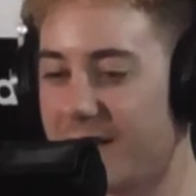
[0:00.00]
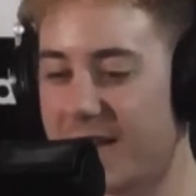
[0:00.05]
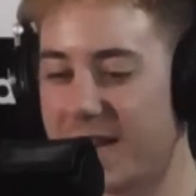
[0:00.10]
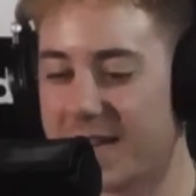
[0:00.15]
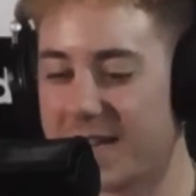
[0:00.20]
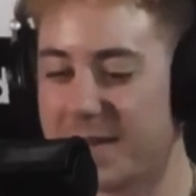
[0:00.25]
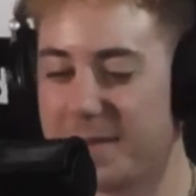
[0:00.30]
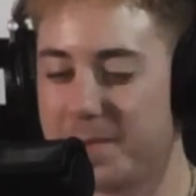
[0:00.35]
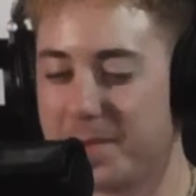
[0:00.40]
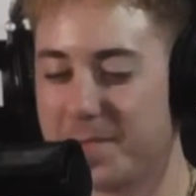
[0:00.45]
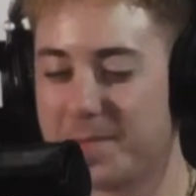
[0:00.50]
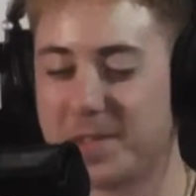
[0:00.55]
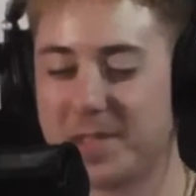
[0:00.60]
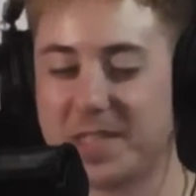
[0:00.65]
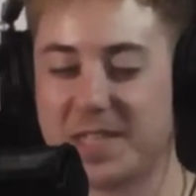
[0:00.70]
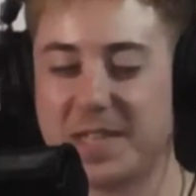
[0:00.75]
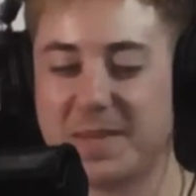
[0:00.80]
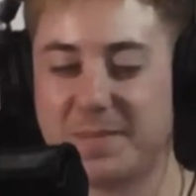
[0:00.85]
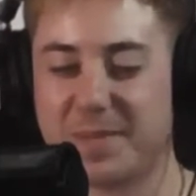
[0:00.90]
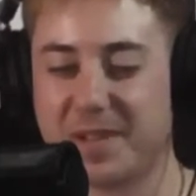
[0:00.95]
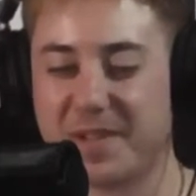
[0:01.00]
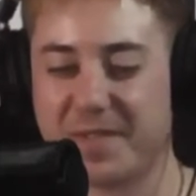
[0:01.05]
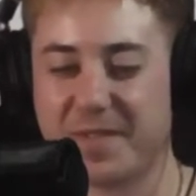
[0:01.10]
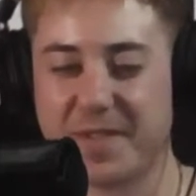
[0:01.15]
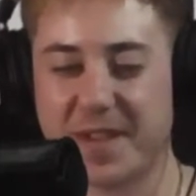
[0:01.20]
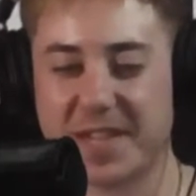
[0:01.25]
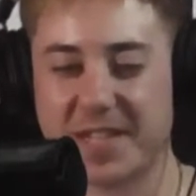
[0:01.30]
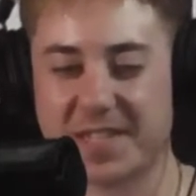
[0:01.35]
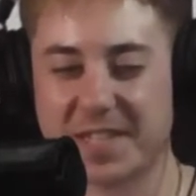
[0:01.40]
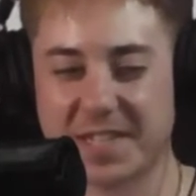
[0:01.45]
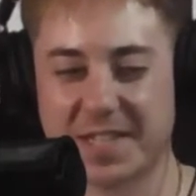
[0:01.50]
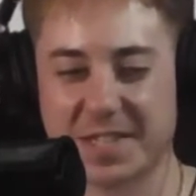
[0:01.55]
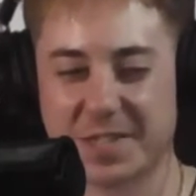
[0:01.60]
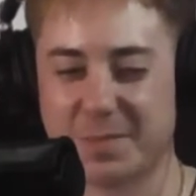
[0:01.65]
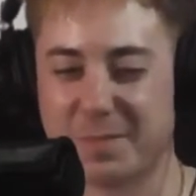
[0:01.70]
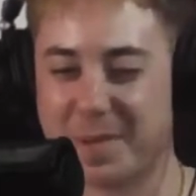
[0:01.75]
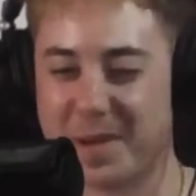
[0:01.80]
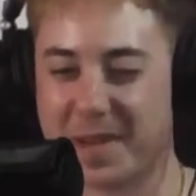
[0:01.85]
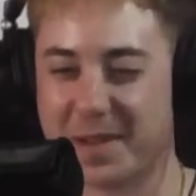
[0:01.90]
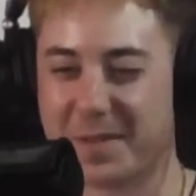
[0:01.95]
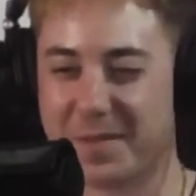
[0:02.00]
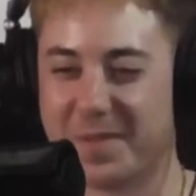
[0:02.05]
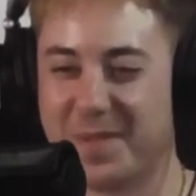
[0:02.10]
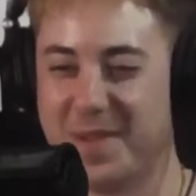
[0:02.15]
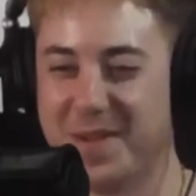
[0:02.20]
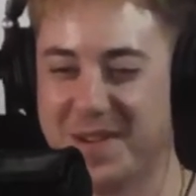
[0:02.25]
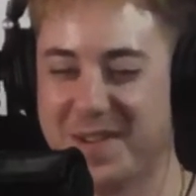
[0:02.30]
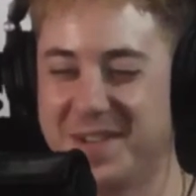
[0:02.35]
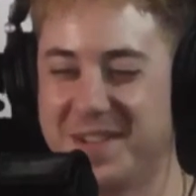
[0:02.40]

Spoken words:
I keep almost hitting my face on this microphone.